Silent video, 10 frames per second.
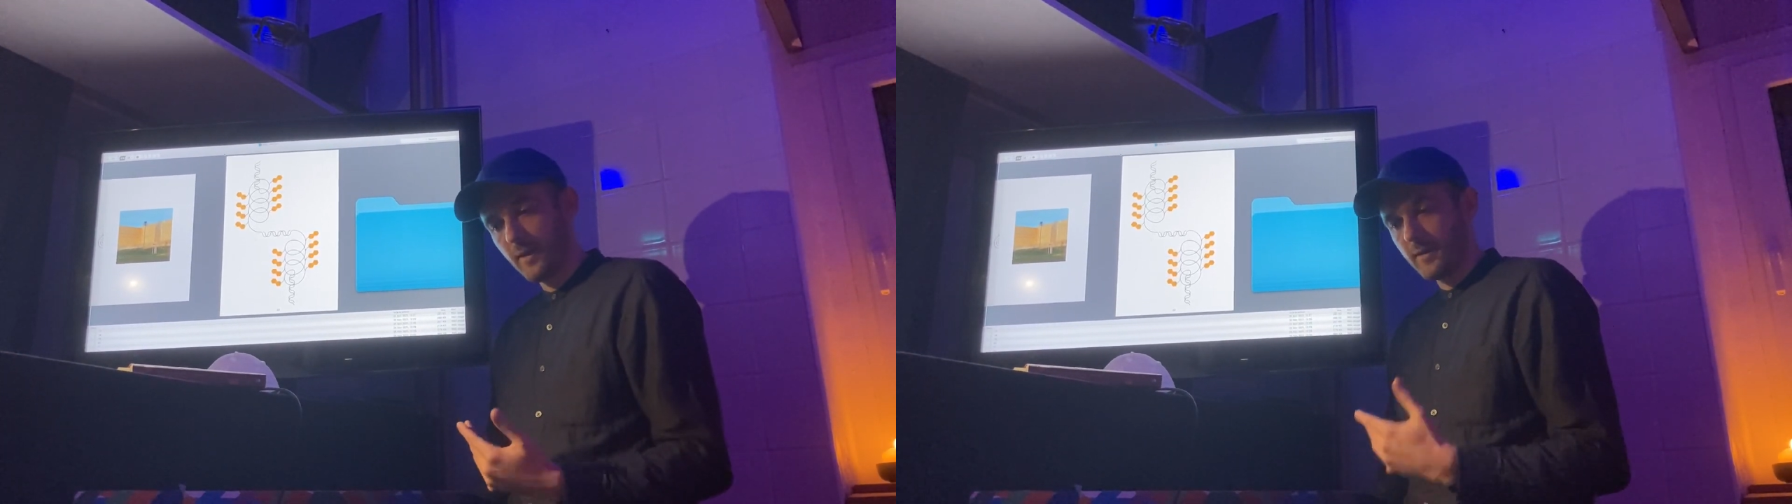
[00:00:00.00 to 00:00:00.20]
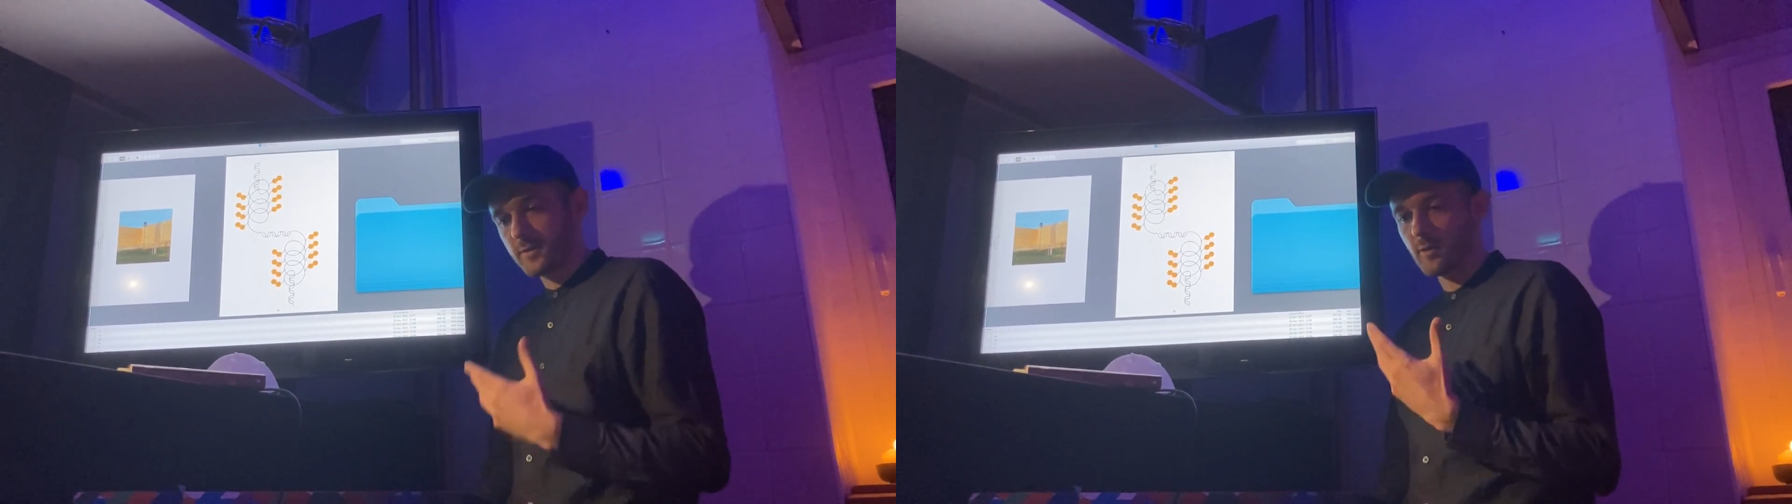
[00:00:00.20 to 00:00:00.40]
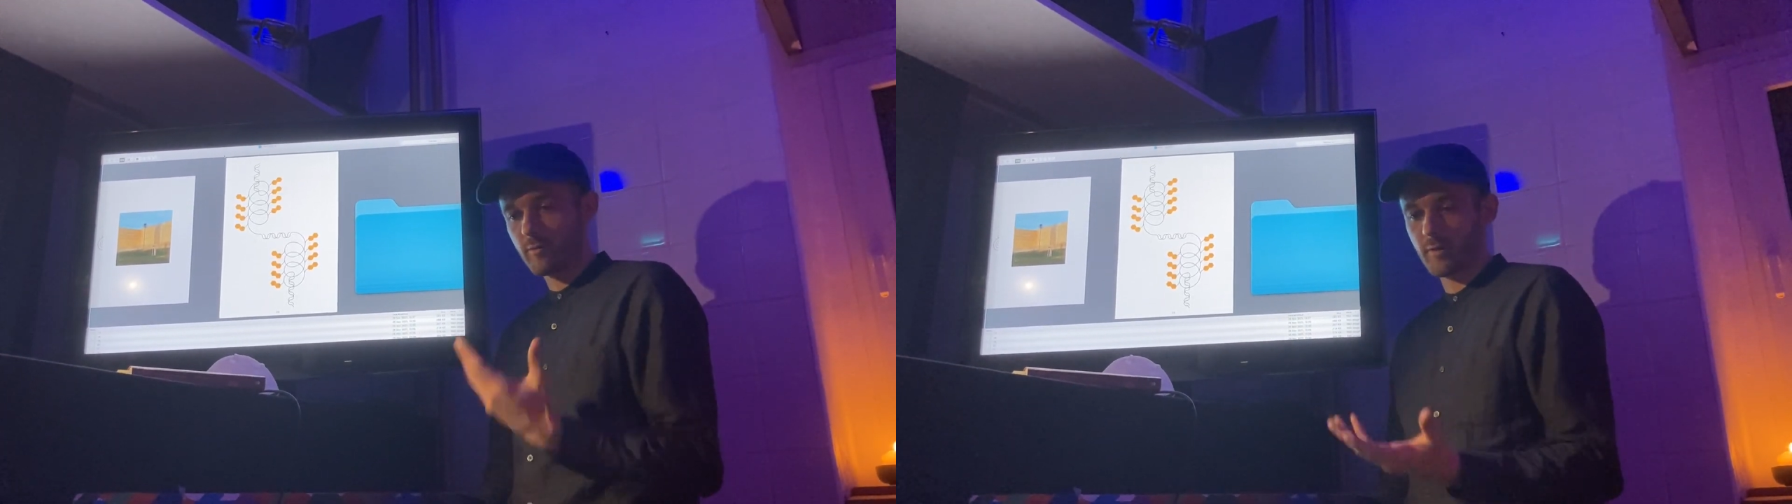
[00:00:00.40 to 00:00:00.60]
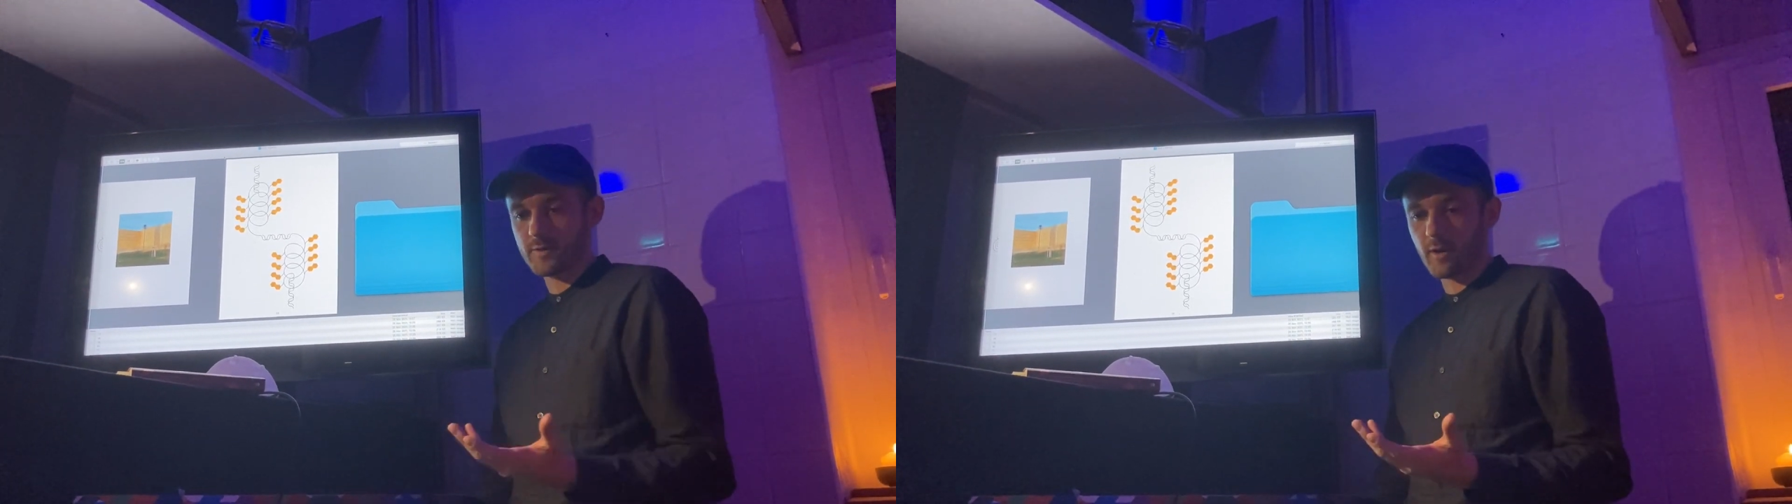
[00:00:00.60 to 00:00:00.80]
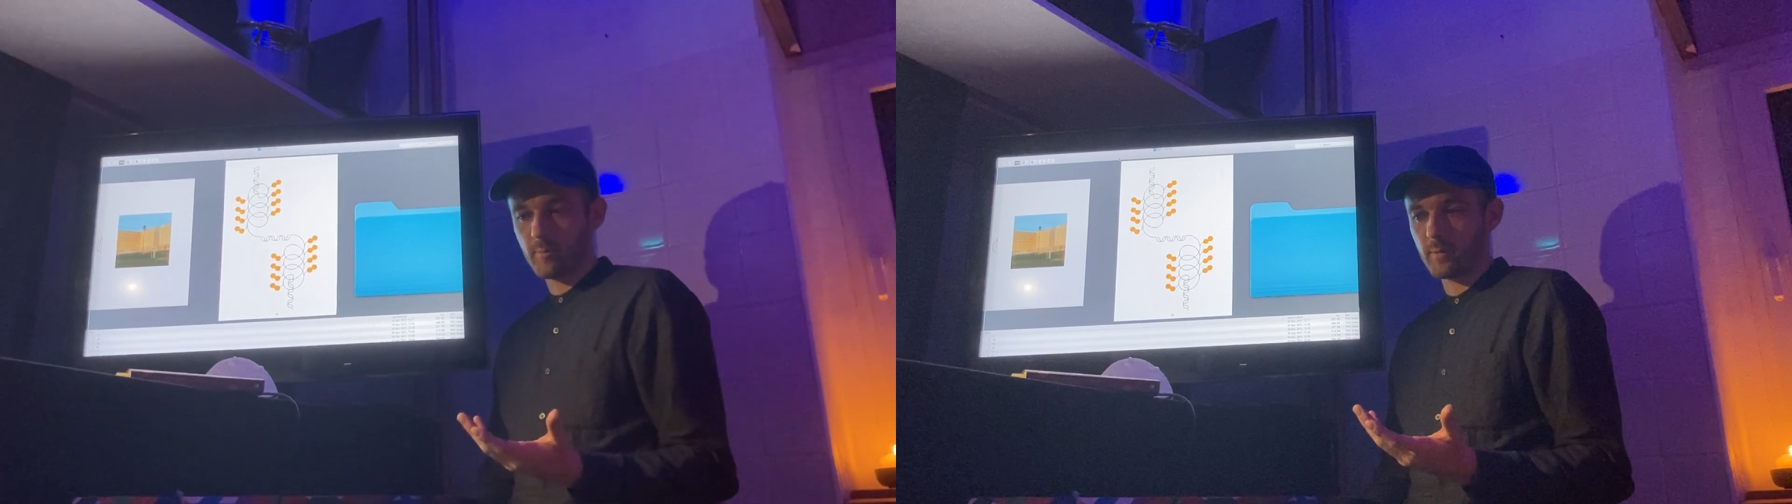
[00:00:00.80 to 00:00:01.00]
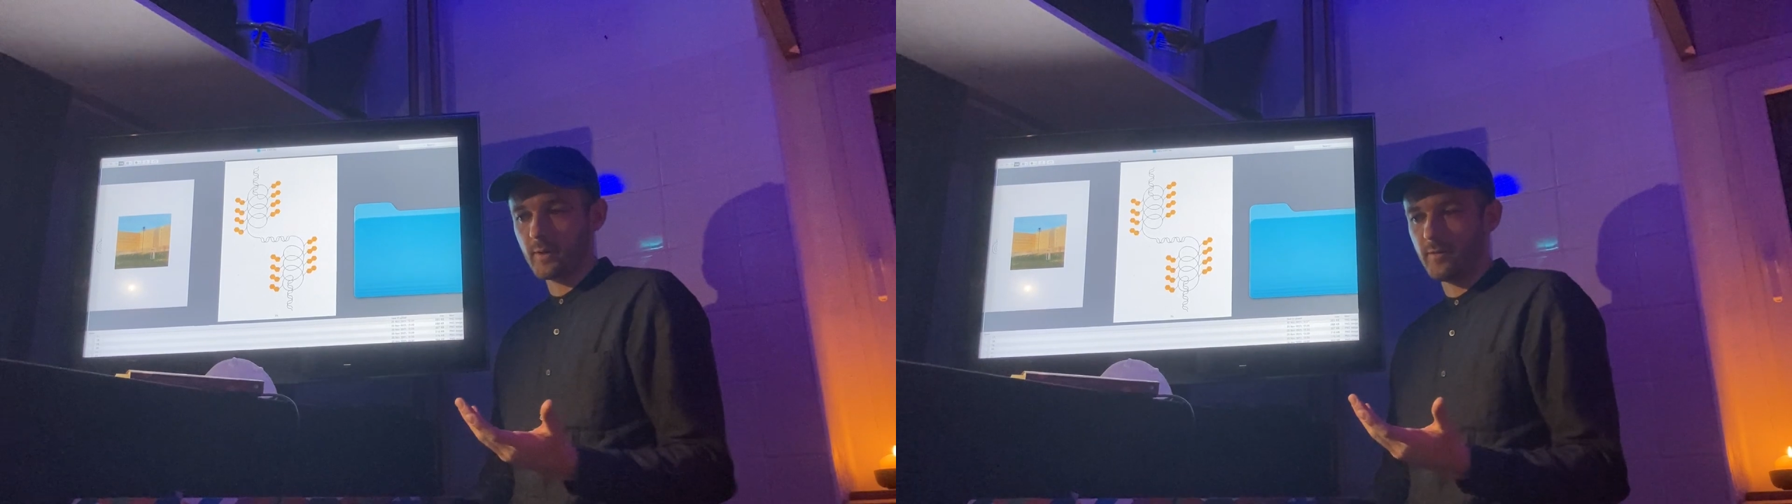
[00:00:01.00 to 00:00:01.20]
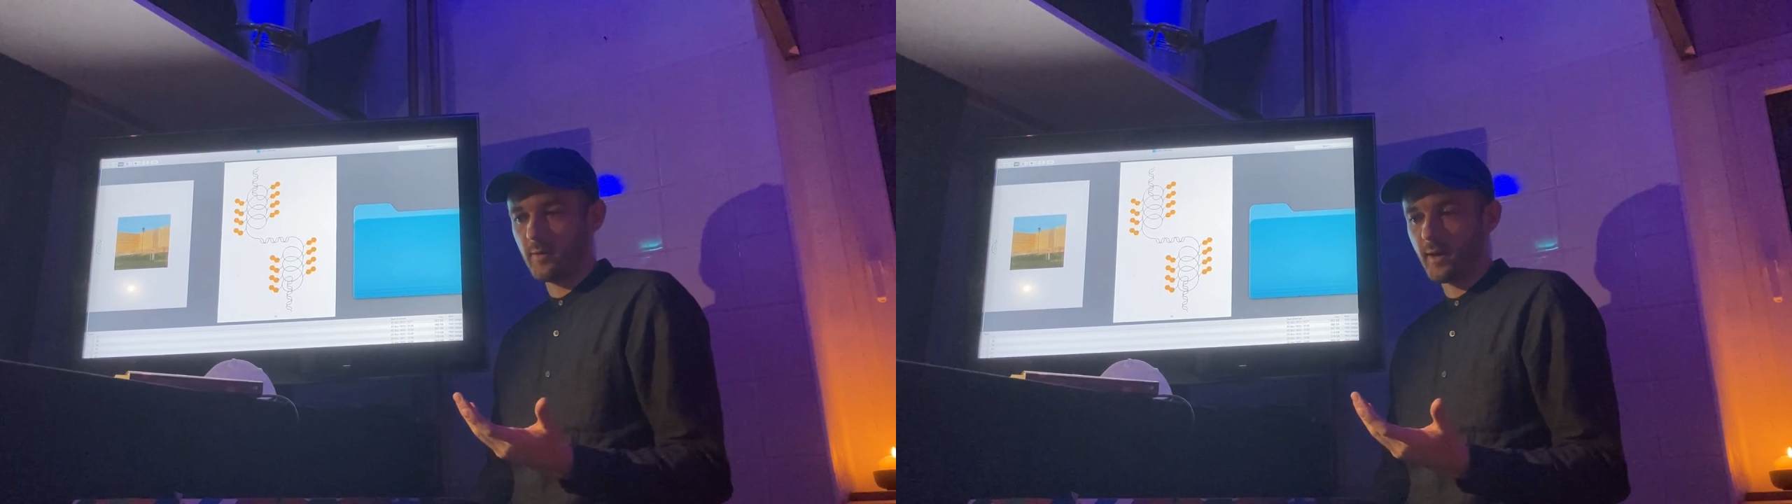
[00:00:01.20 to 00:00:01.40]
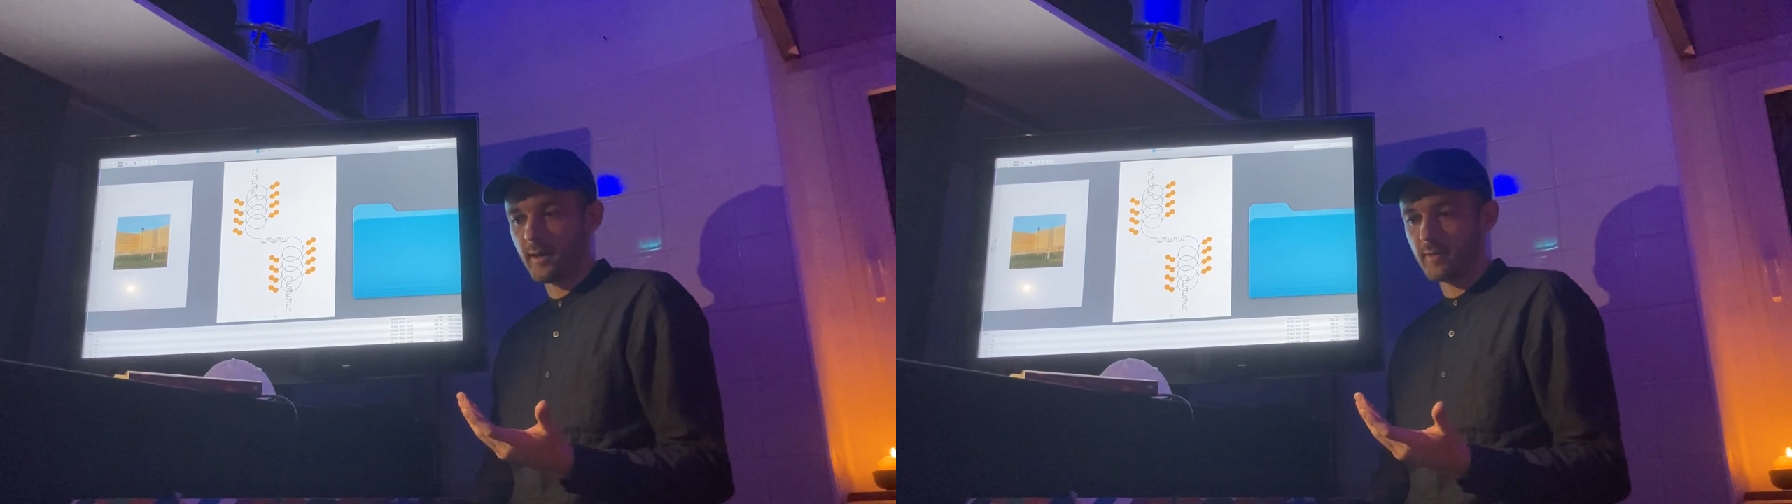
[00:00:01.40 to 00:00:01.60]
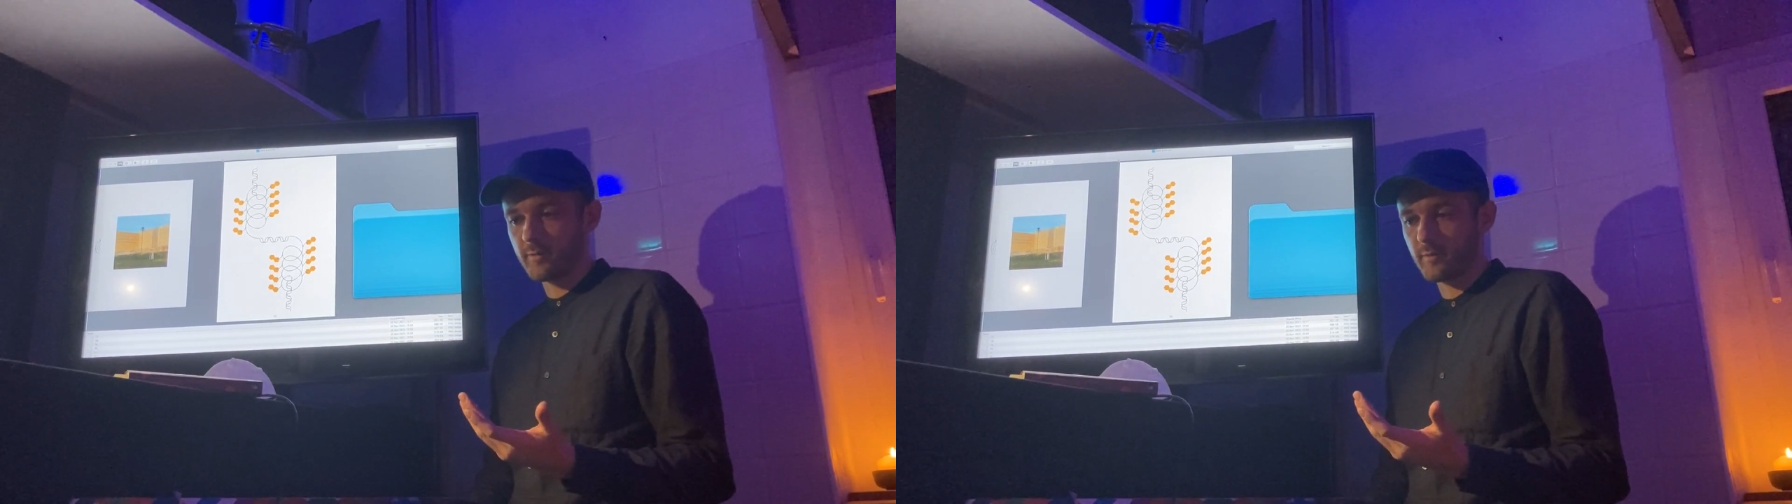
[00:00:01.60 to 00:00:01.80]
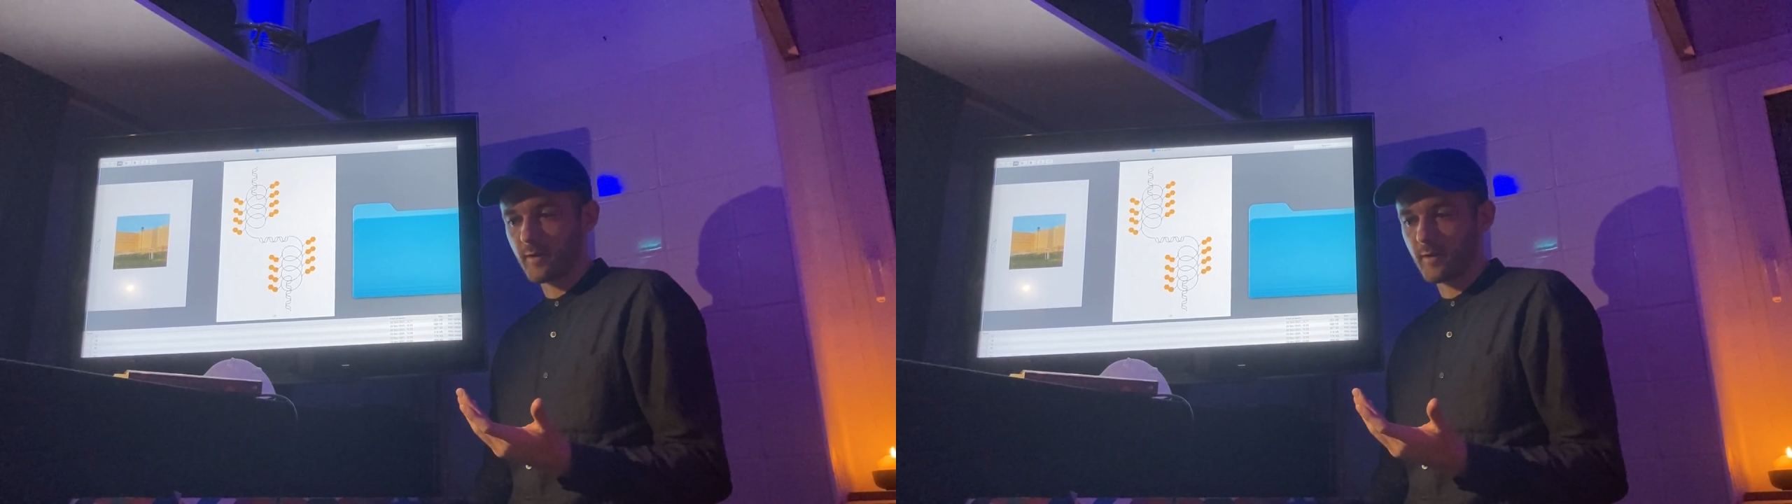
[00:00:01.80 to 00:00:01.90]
So for example, if you have